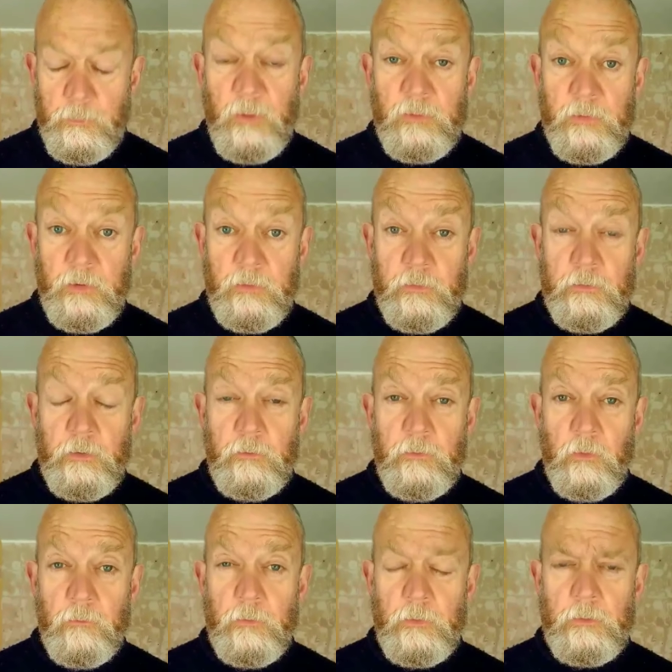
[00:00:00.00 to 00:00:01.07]
bit sensitive,
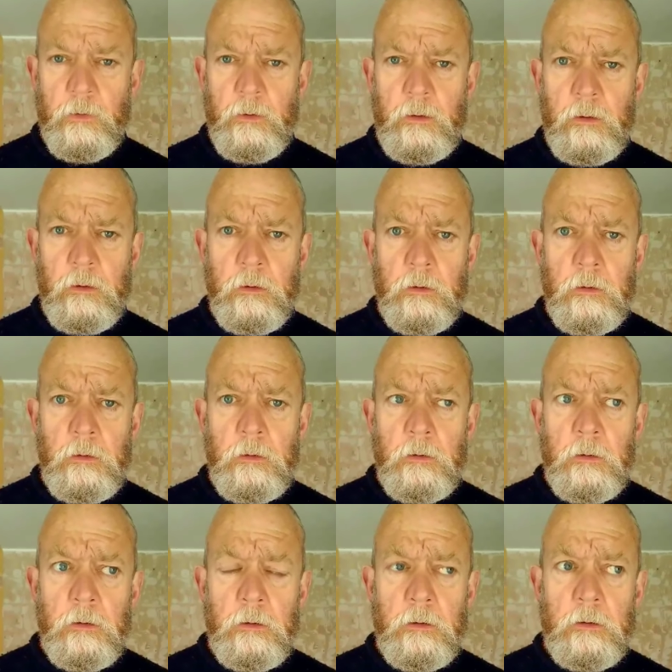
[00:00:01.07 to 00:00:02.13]
obviously,
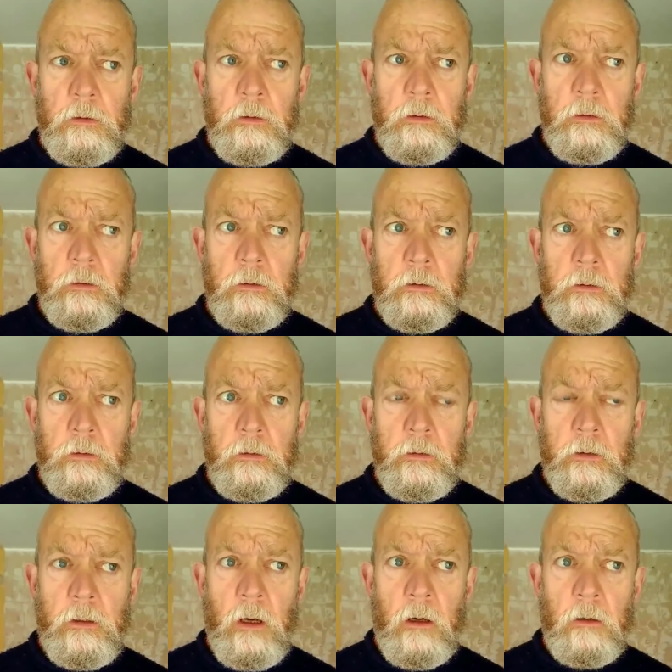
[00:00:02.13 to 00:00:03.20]
in
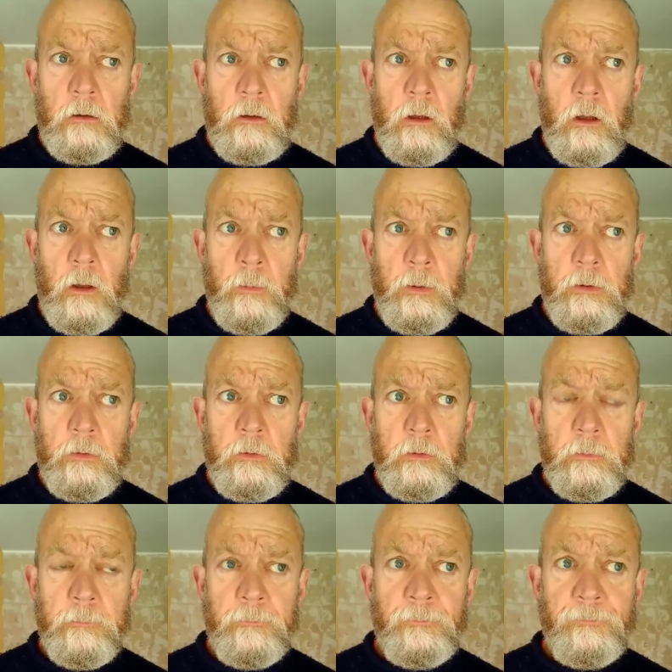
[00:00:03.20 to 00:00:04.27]
the current climate,
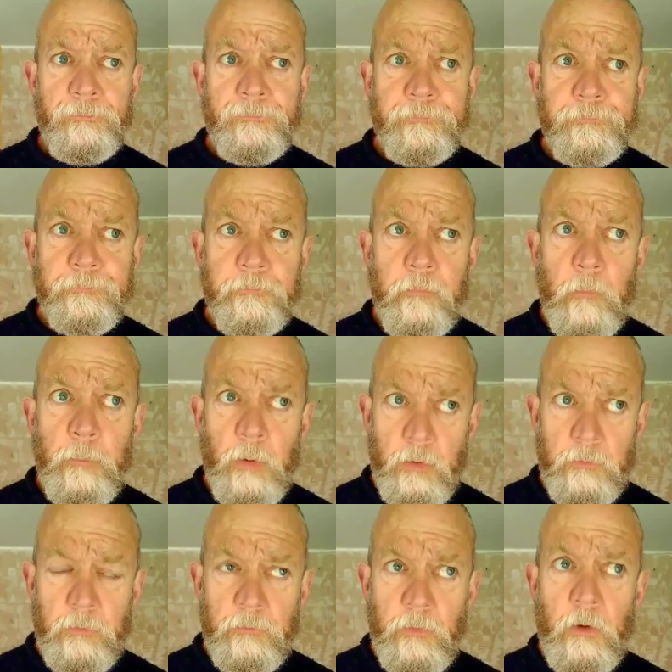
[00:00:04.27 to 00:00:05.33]
but
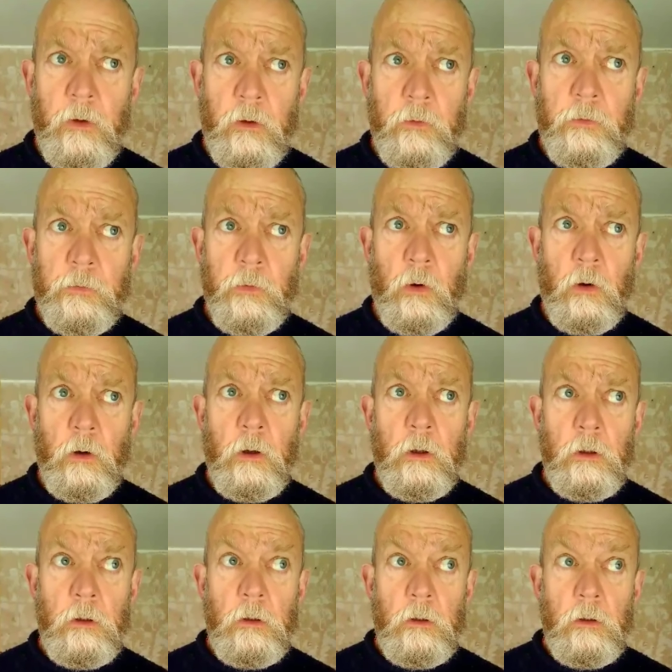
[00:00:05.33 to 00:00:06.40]
it's a very good song
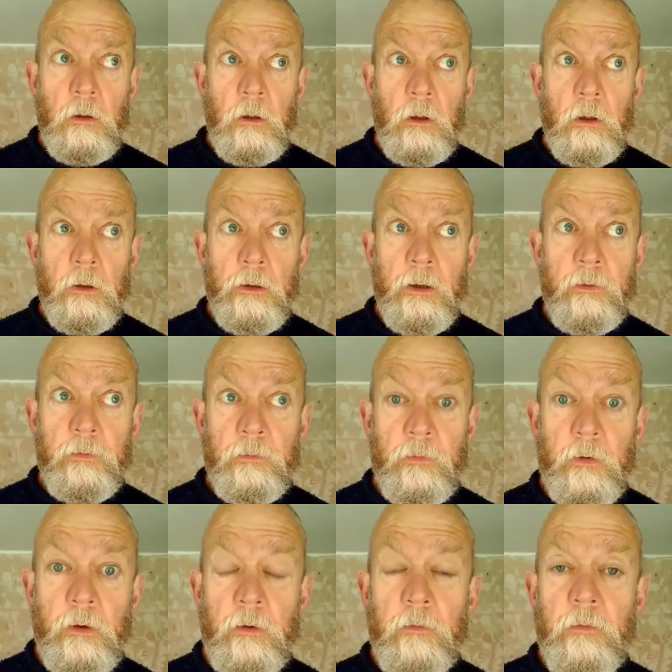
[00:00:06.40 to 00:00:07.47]
and has a
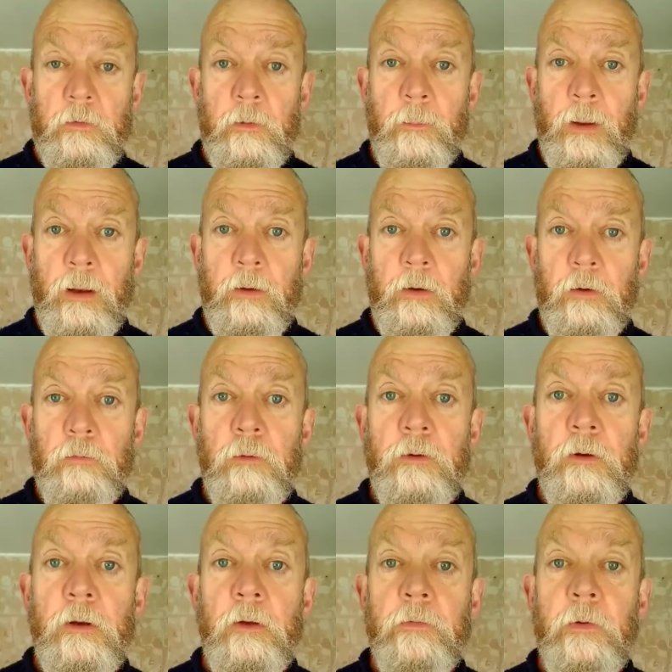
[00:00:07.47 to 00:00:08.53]
very interesting melody. It's
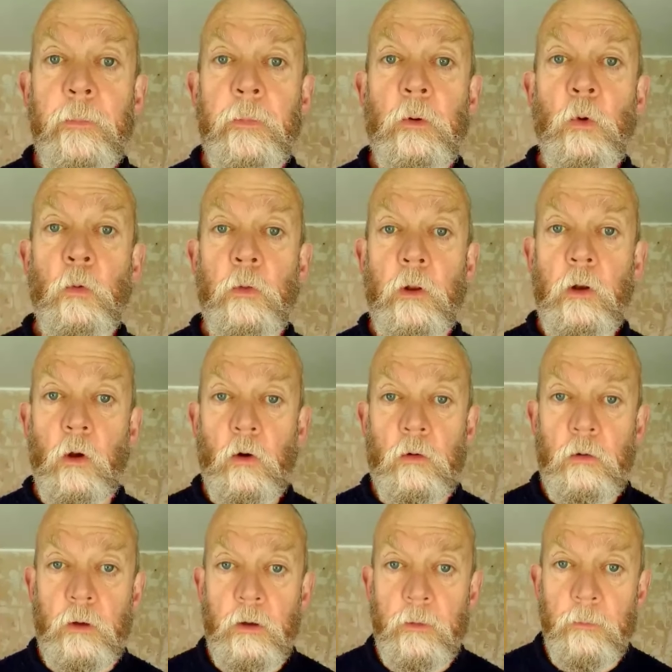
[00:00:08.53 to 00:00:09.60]
written in something called the
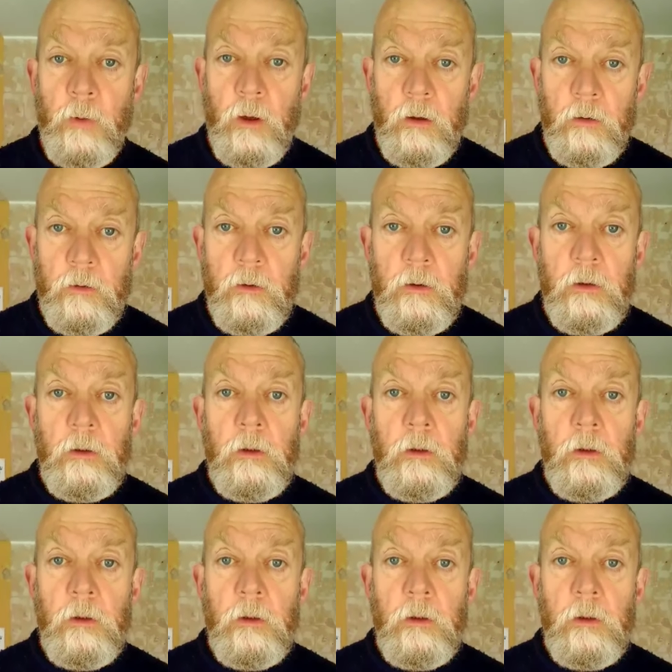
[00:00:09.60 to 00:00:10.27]
Locrian mode.